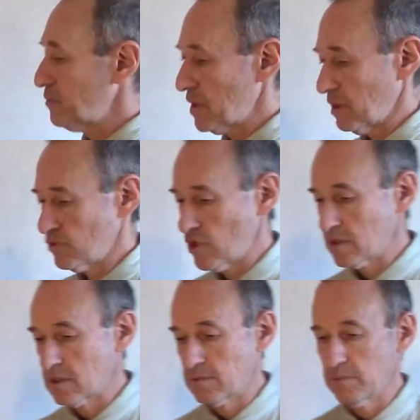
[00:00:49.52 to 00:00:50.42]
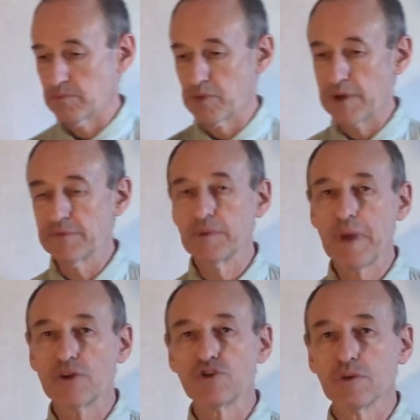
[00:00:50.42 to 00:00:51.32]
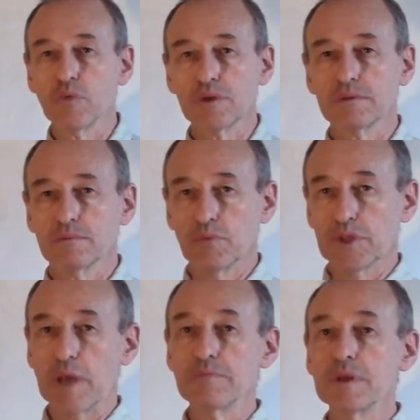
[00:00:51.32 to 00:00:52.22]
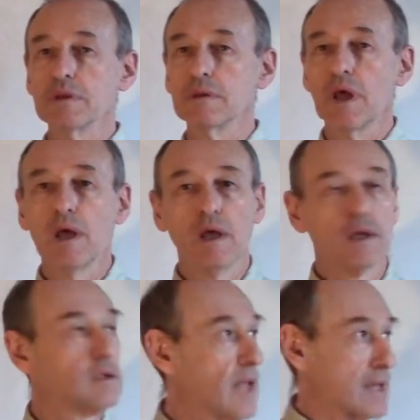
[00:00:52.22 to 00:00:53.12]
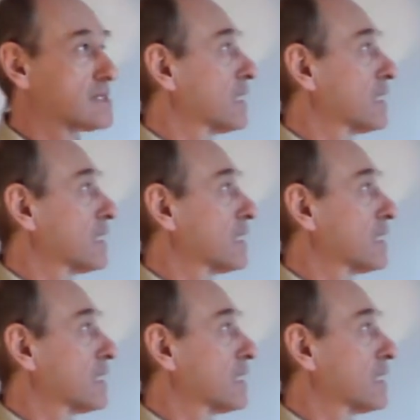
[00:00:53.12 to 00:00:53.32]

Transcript: me just briefly mention what, what I mean task